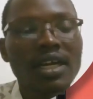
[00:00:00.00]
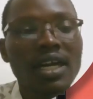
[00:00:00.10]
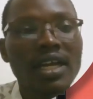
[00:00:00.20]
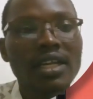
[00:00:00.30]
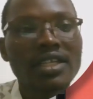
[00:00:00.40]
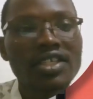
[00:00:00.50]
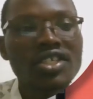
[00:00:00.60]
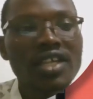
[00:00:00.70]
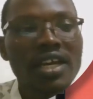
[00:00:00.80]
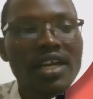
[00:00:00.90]
And
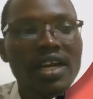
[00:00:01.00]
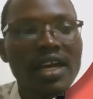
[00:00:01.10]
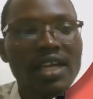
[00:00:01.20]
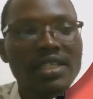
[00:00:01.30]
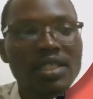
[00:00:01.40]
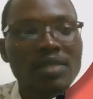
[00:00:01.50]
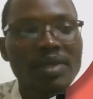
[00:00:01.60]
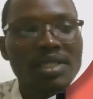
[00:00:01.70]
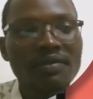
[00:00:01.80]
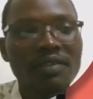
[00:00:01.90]
each error has a
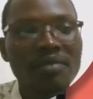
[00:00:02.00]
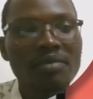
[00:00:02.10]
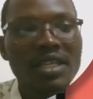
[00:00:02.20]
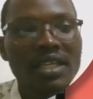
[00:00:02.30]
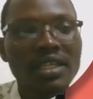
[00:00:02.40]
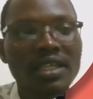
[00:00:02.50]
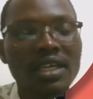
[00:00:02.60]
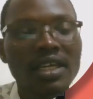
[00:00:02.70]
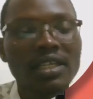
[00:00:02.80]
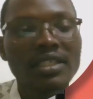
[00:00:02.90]
specific meaning,
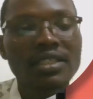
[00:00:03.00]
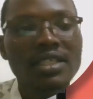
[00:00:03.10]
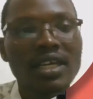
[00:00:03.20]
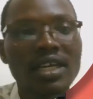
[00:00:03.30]
and